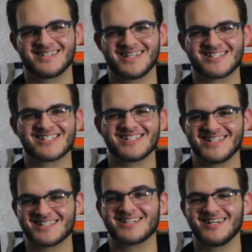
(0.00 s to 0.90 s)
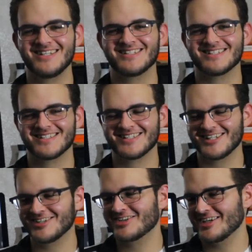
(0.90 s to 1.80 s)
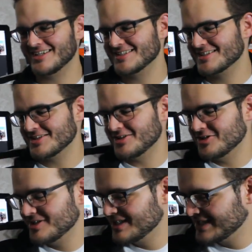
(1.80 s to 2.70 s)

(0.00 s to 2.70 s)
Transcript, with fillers: It's is it on? Yeah. Okay, so